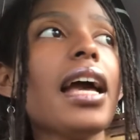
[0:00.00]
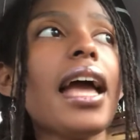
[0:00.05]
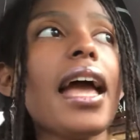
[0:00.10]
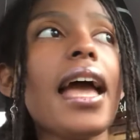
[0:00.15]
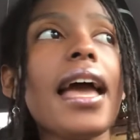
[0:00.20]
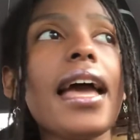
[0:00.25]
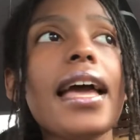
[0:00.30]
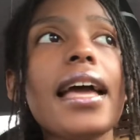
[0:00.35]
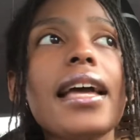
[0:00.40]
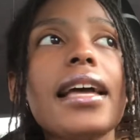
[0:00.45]

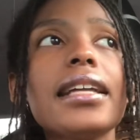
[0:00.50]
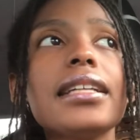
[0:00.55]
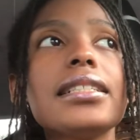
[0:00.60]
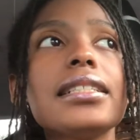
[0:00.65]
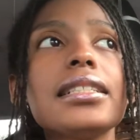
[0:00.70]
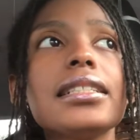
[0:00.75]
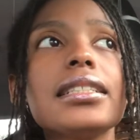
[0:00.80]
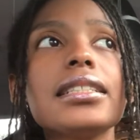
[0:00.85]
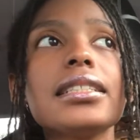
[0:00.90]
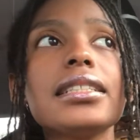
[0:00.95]

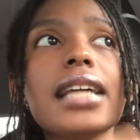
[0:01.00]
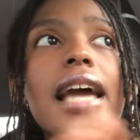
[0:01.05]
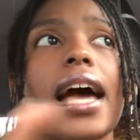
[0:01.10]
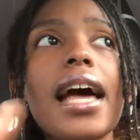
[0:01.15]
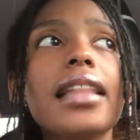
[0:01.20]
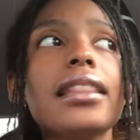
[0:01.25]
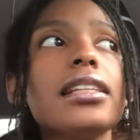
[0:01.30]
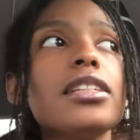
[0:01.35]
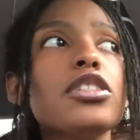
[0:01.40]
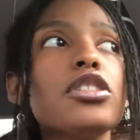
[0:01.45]
And
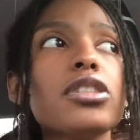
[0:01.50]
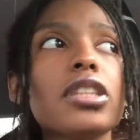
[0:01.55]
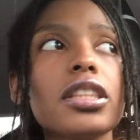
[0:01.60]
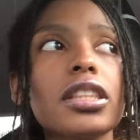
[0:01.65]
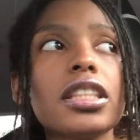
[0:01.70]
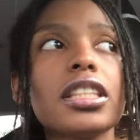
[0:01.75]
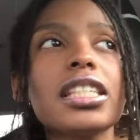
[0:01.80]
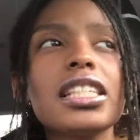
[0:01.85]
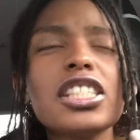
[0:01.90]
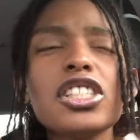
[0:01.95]
yeah, these
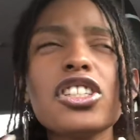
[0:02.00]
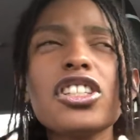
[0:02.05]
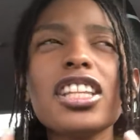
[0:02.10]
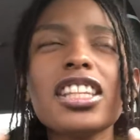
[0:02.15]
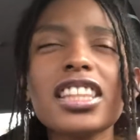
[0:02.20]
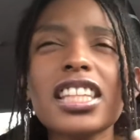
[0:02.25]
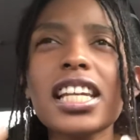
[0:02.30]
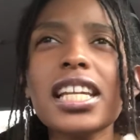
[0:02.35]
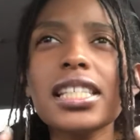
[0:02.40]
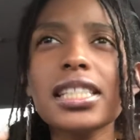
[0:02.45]
are the
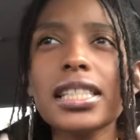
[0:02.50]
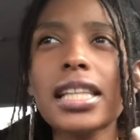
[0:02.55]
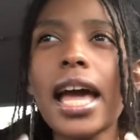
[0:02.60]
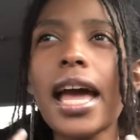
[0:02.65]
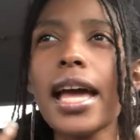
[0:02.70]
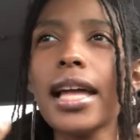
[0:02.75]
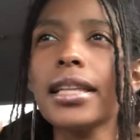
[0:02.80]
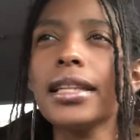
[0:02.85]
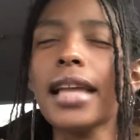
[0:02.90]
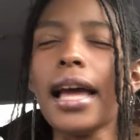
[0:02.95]
things
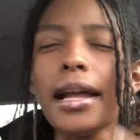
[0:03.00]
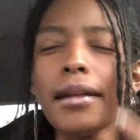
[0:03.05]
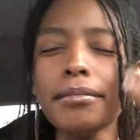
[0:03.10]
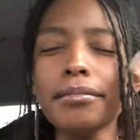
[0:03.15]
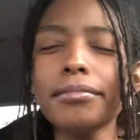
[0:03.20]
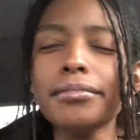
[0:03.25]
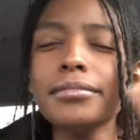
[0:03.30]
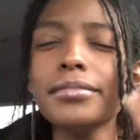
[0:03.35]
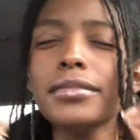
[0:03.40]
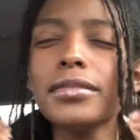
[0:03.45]
that
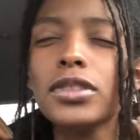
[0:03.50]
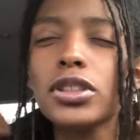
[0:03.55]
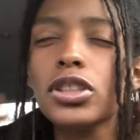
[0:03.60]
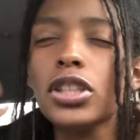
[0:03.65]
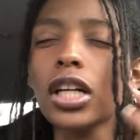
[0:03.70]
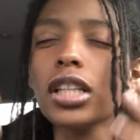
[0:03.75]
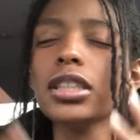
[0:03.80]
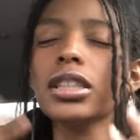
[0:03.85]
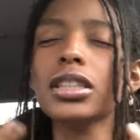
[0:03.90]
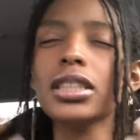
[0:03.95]

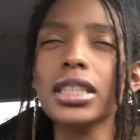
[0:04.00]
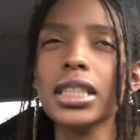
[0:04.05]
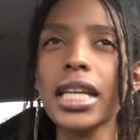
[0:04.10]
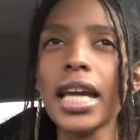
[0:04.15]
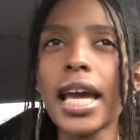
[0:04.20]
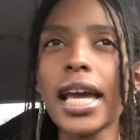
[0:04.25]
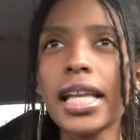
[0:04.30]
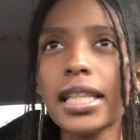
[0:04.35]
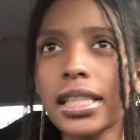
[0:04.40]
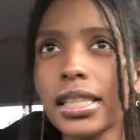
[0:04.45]
start to
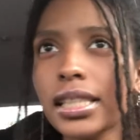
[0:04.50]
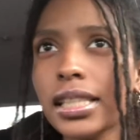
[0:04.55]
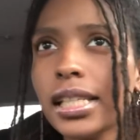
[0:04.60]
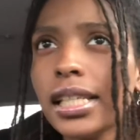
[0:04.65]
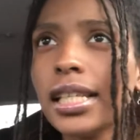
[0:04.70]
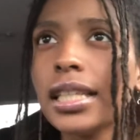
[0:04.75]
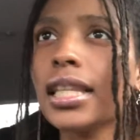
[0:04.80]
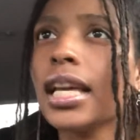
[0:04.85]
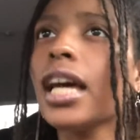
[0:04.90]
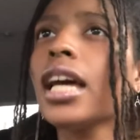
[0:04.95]
decay at the
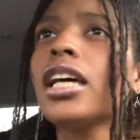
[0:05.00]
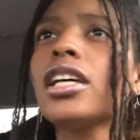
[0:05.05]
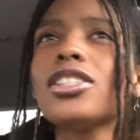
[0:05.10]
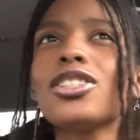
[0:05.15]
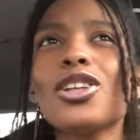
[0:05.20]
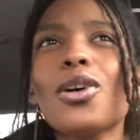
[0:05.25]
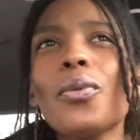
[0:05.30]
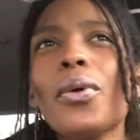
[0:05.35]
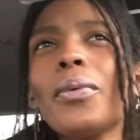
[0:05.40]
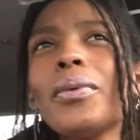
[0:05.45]
teeth.
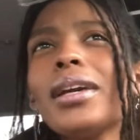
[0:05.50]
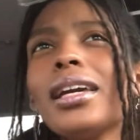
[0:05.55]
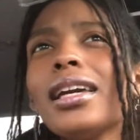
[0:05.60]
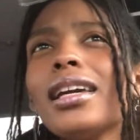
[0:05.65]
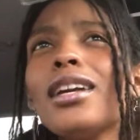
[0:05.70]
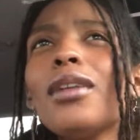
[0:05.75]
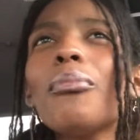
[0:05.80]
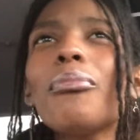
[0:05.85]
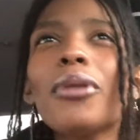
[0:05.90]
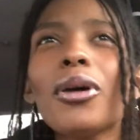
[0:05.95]
So when we
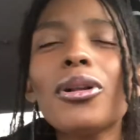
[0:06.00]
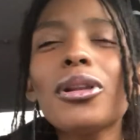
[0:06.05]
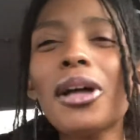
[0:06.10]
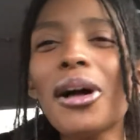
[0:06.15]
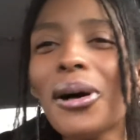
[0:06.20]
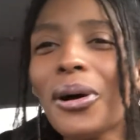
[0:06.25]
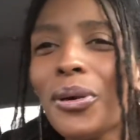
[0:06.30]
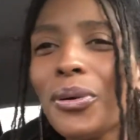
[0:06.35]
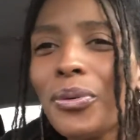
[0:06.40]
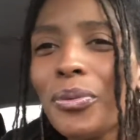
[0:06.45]
eat a bowl of
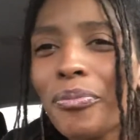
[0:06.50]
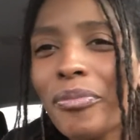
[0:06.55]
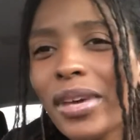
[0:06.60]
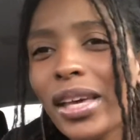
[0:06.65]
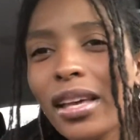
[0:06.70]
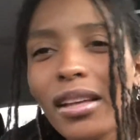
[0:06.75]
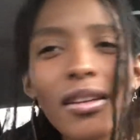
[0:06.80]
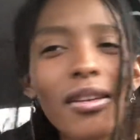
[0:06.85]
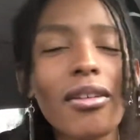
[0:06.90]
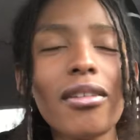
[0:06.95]

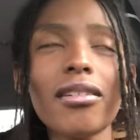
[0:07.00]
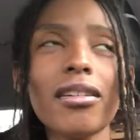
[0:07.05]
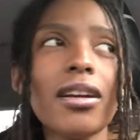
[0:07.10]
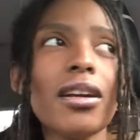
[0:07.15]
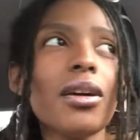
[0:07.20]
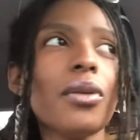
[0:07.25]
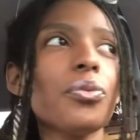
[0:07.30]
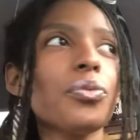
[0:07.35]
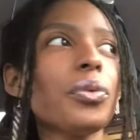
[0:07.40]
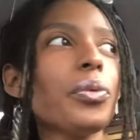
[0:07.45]
oatmeal,
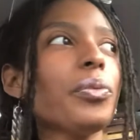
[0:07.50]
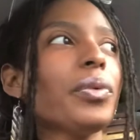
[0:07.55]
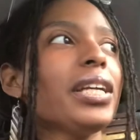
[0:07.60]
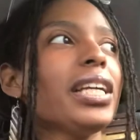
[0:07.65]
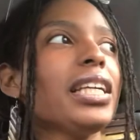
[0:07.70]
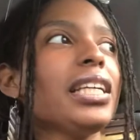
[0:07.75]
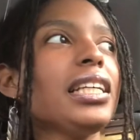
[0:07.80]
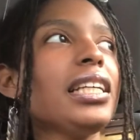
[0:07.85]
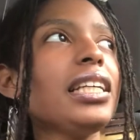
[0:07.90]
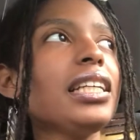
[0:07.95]
when we
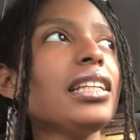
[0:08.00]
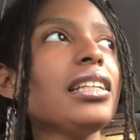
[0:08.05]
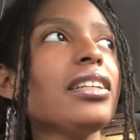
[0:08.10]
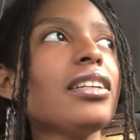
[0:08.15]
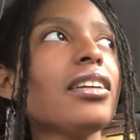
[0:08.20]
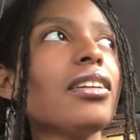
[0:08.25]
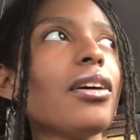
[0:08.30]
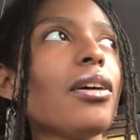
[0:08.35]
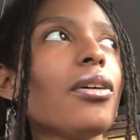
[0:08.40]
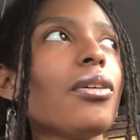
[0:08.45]
eat,
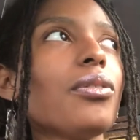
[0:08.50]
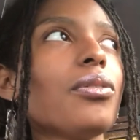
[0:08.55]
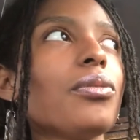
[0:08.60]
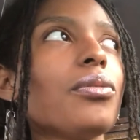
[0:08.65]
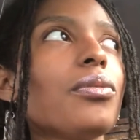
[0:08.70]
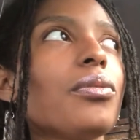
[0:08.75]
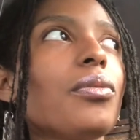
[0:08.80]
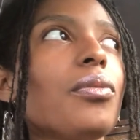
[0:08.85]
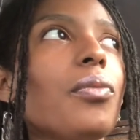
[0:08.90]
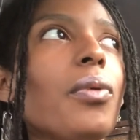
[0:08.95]
when
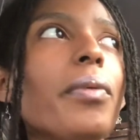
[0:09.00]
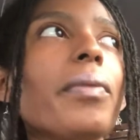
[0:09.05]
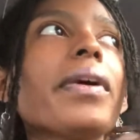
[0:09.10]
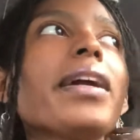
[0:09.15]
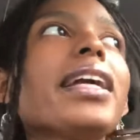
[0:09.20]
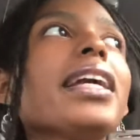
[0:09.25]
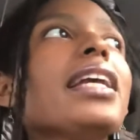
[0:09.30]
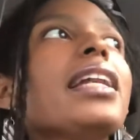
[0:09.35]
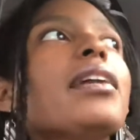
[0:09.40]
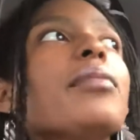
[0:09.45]
we're
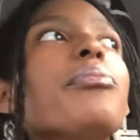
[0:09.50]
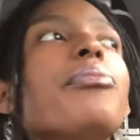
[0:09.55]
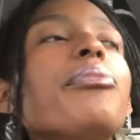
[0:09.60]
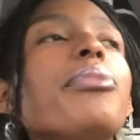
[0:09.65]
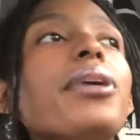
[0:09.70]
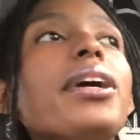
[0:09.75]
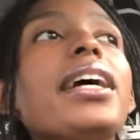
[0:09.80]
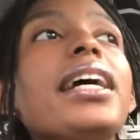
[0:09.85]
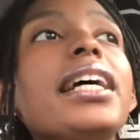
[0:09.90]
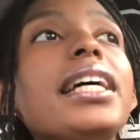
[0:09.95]
eating
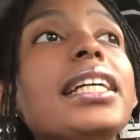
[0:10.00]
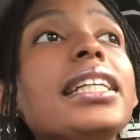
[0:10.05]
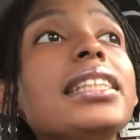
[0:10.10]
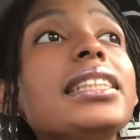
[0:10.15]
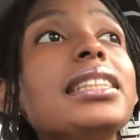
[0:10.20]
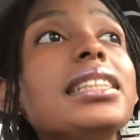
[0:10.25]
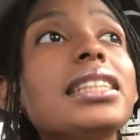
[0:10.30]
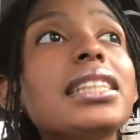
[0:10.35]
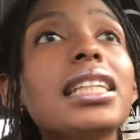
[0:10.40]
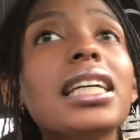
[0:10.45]

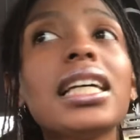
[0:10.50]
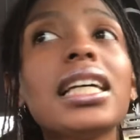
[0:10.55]
breads,